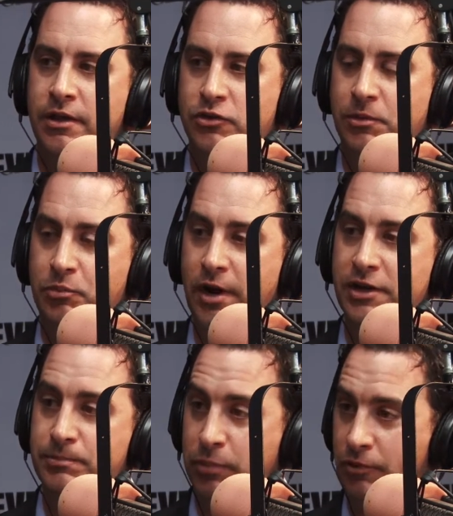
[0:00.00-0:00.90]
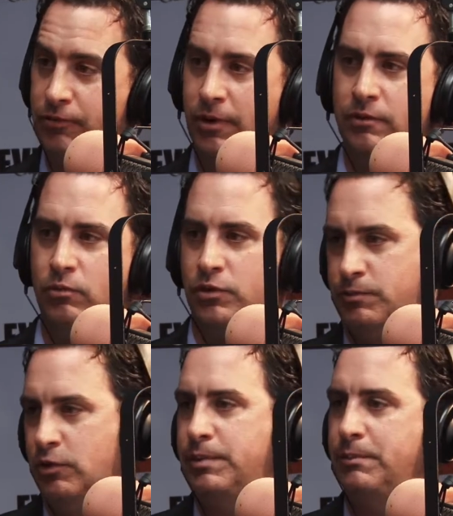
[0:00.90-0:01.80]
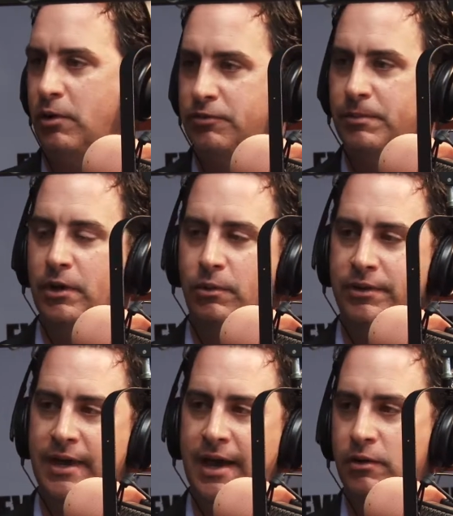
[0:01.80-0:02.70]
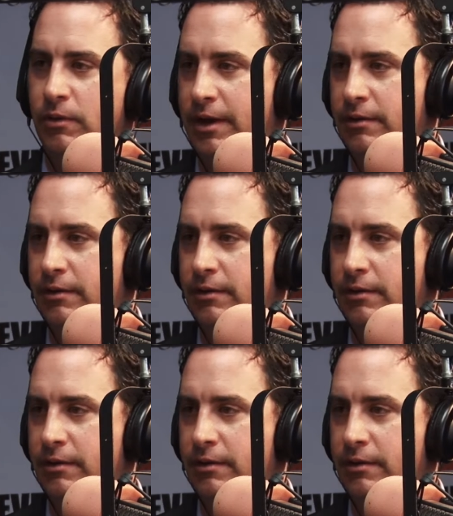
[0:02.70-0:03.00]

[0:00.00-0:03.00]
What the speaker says: There's a price per foot, which most people are familiar with that who